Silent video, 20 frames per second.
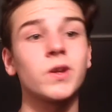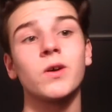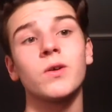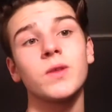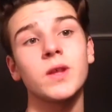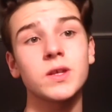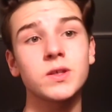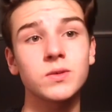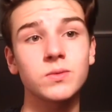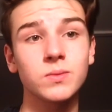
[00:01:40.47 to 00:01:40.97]

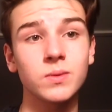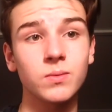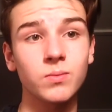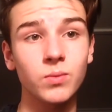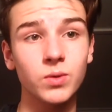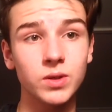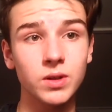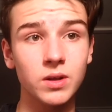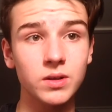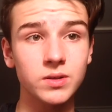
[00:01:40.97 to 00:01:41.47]
know, that's
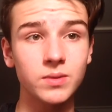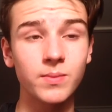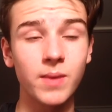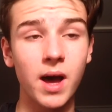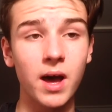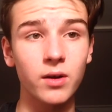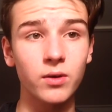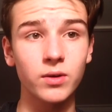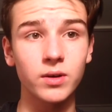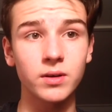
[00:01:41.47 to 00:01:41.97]
what doesn't
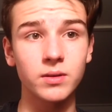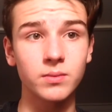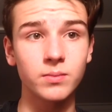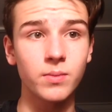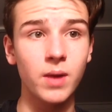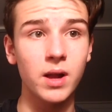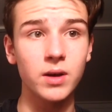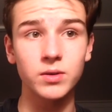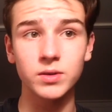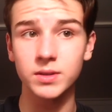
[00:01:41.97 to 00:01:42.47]
matter, and it
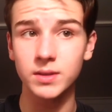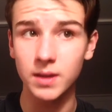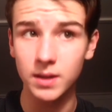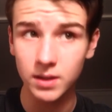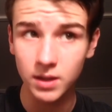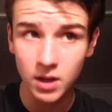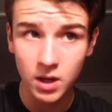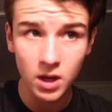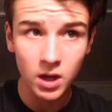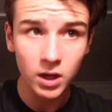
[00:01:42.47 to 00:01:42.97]
matters
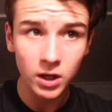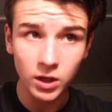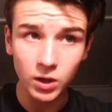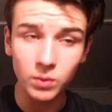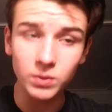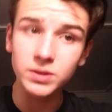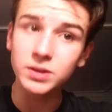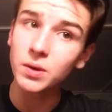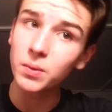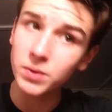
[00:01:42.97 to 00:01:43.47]
that, you
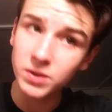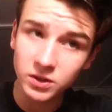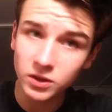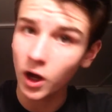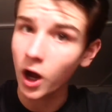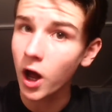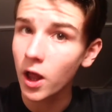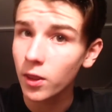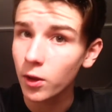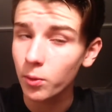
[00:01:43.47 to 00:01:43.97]
know, when someone's
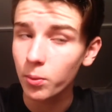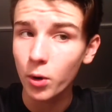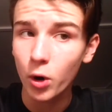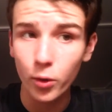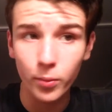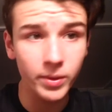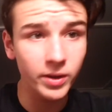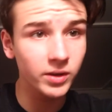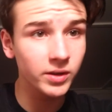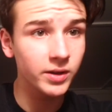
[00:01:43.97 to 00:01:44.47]
gone, they're
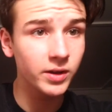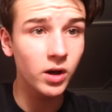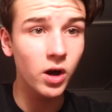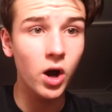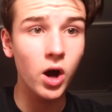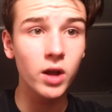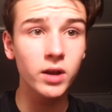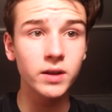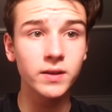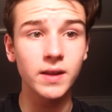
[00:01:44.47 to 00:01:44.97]
permanently
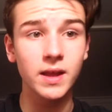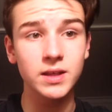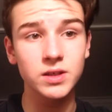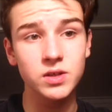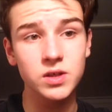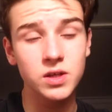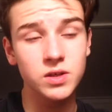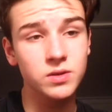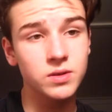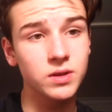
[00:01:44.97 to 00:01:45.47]
gone, and
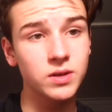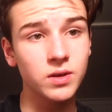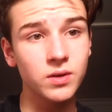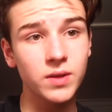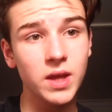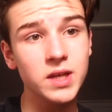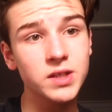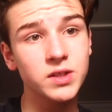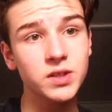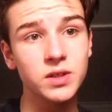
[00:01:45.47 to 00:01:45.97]
that's just, you
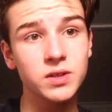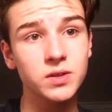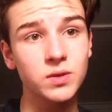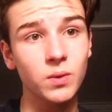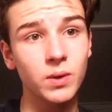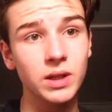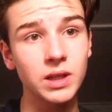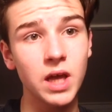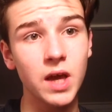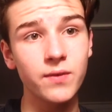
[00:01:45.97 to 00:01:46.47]
know, that's just
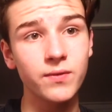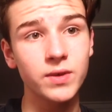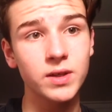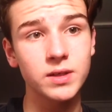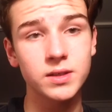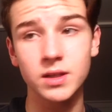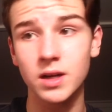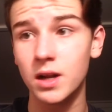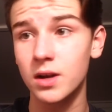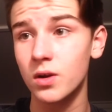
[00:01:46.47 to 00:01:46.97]
the way life
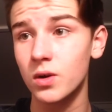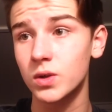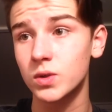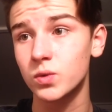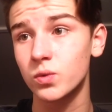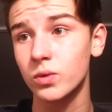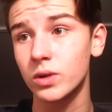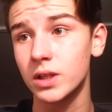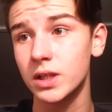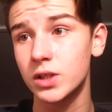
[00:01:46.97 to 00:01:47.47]
is, and I know
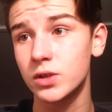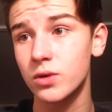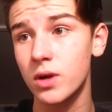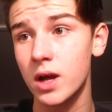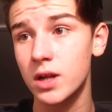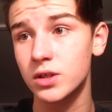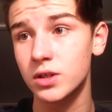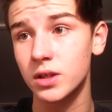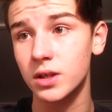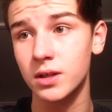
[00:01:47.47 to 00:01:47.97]
it's really
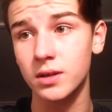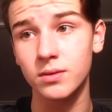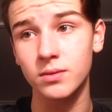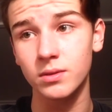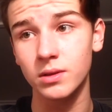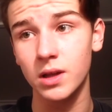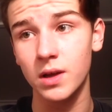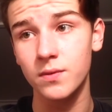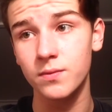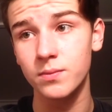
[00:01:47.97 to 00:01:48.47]
tragic,
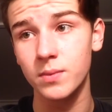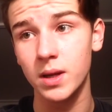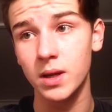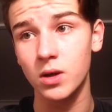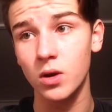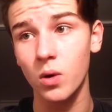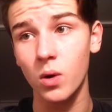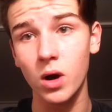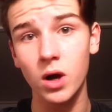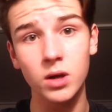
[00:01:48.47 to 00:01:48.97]
and life may
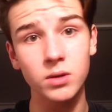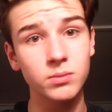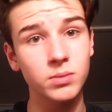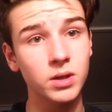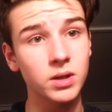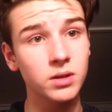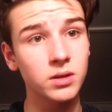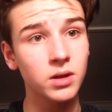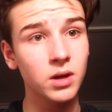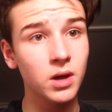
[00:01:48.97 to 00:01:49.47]
go on,
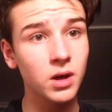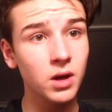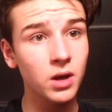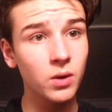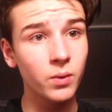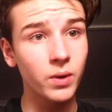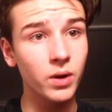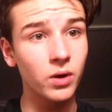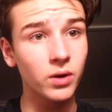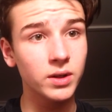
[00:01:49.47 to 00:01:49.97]
but
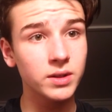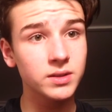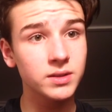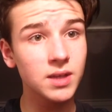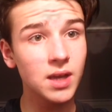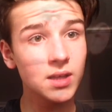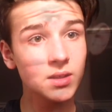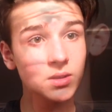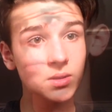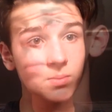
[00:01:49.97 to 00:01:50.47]
we all get
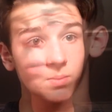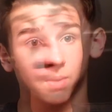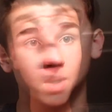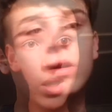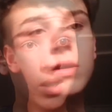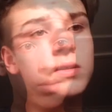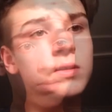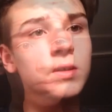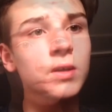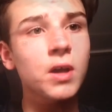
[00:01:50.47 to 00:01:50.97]
sad
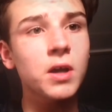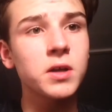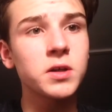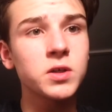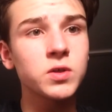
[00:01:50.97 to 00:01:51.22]
sometimes.